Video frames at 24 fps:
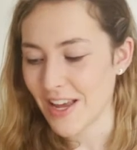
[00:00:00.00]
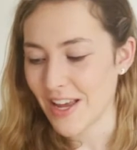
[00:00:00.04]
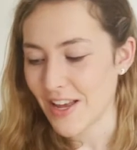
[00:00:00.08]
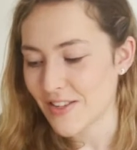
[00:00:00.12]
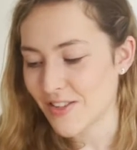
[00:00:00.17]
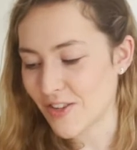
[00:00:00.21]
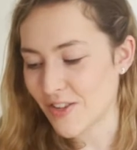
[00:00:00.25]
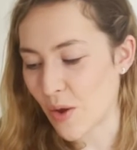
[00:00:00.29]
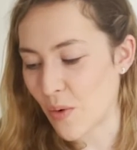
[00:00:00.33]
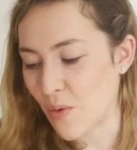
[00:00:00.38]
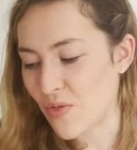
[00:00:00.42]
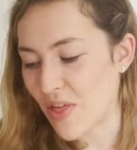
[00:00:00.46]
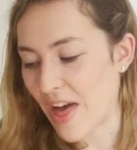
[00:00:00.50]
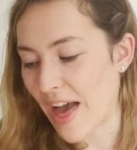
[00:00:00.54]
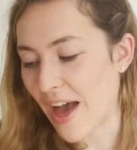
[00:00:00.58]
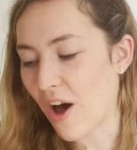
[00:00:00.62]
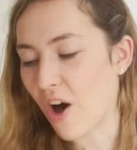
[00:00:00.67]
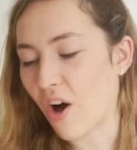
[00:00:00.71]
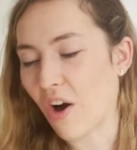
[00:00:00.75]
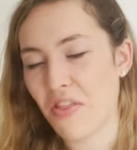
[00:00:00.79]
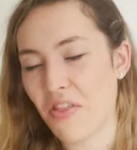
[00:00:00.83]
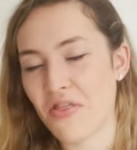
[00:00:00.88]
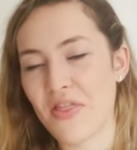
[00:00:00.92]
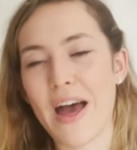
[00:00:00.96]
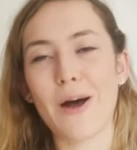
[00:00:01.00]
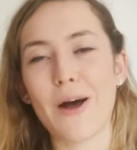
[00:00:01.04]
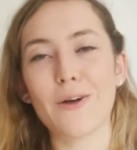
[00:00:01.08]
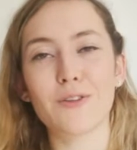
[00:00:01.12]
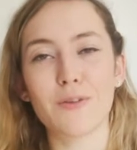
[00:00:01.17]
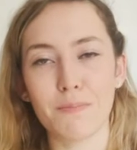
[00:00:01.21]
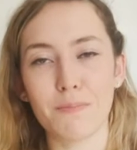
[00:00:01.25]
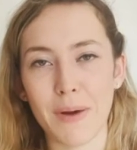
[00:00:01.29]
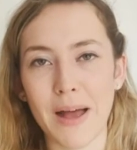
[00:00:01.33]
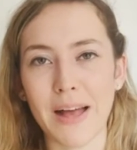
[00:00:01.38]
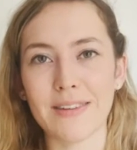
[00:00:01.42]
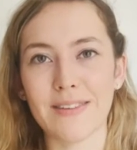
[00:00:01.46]
So there are
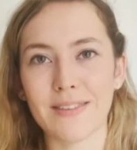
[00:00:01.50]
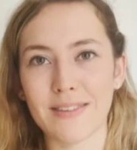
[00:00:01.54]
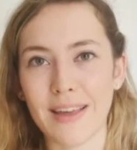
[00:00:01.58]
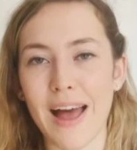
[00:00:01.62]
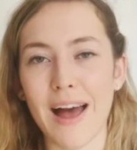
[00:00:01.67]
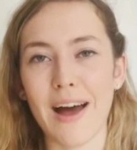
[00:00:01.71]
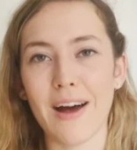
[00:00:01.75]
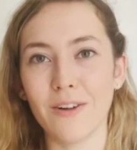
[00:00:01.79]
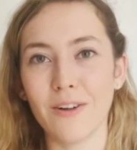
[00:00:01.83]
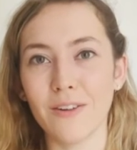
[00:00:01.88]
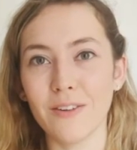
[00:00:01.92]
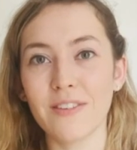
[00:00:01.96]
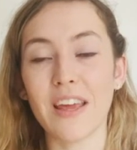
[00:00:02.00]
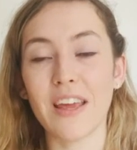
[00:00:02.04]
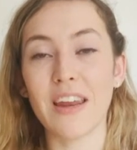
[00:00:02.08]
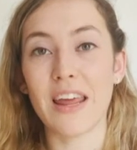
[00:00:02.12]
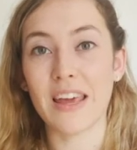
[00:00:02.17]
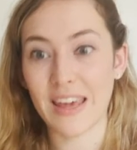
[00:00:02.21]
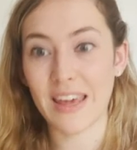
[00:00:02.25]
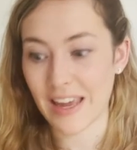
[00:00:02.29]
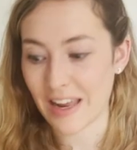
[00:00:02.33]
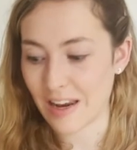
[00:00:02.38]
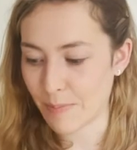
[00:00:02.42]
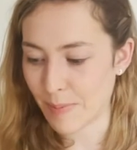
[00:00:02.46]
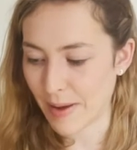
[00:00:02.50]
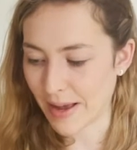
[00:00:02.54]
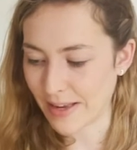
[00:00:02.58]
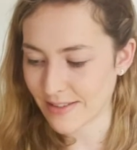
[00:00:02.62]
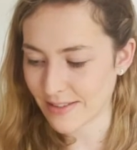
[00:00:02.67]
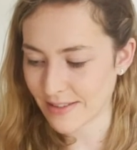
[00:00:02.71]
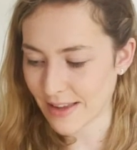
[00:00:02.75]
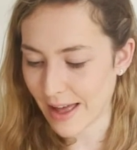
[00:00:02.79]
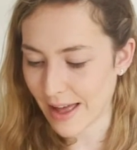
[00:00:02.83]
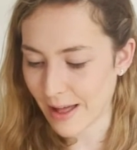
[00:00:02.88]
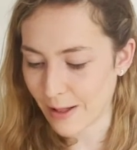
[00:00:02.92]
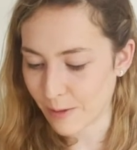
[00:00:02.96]
1,000 pascals in a
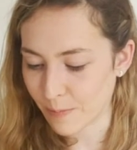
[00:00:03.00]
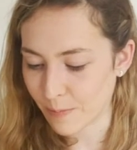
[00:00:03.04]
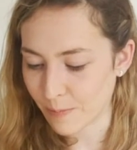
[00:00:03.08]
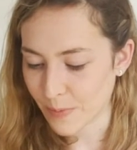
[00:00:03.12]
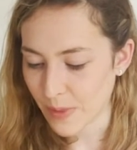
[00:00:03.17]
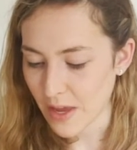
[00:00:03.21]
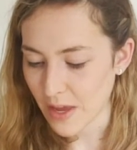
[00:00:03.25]
kilopascal.